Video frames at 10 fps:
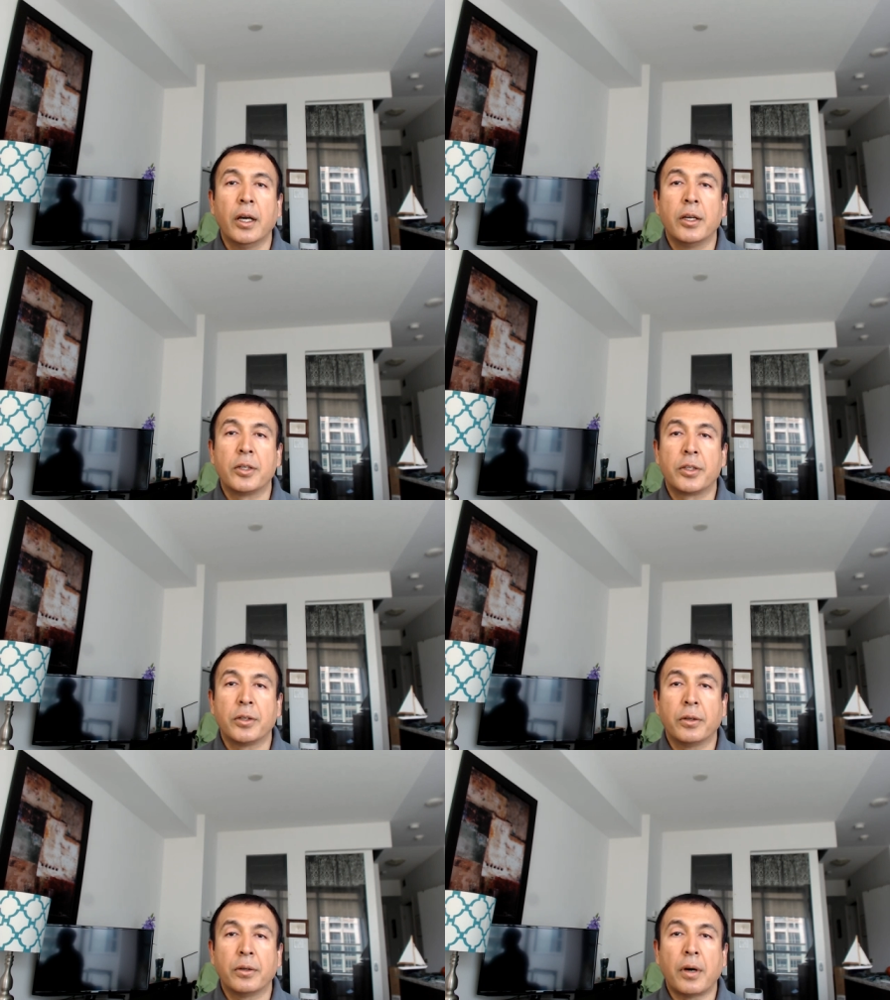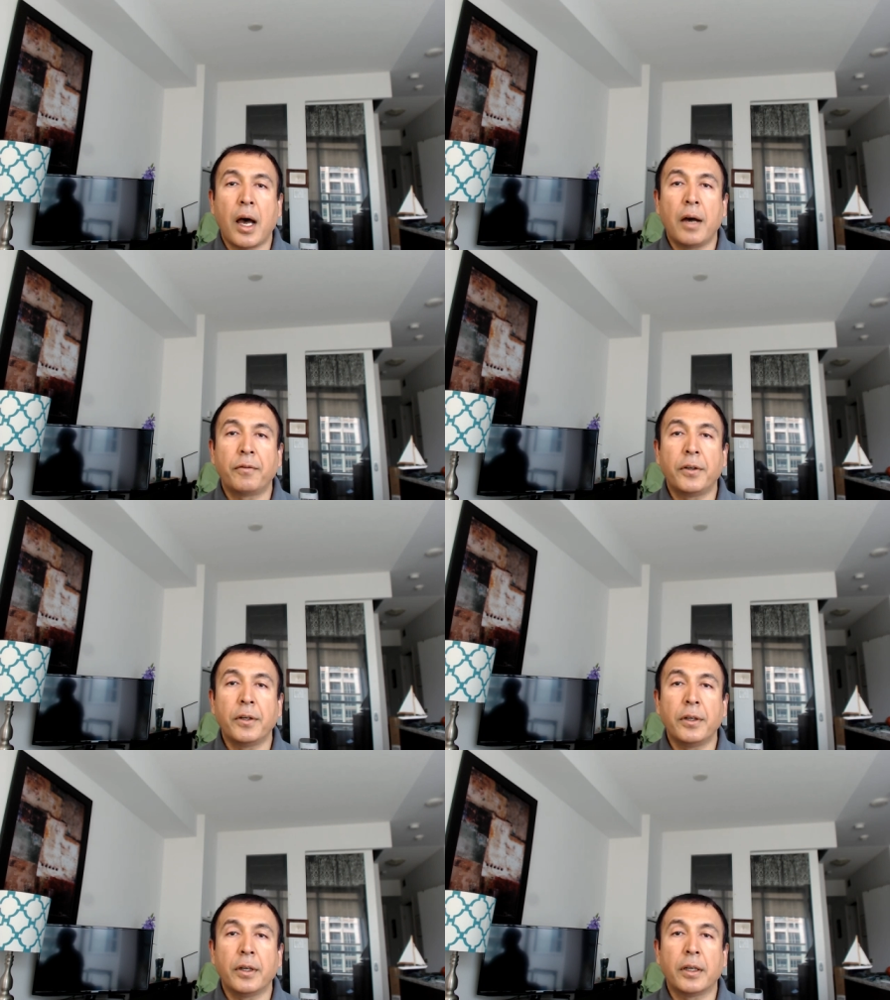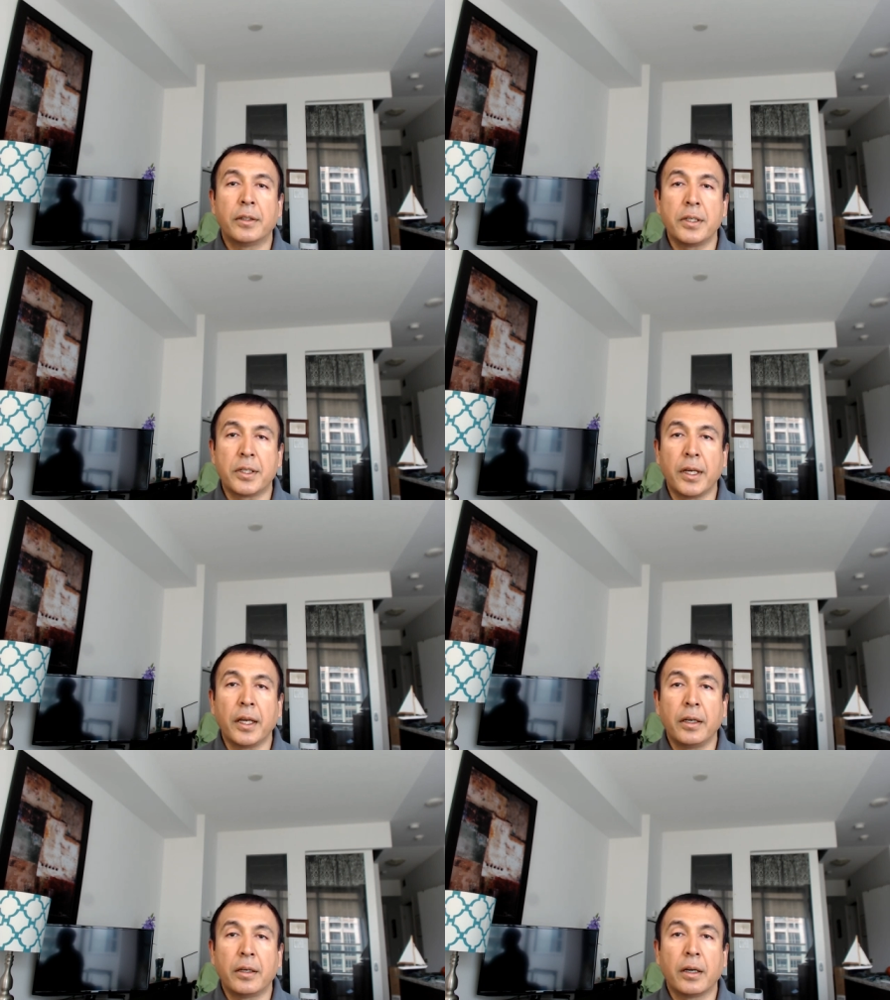So after this date,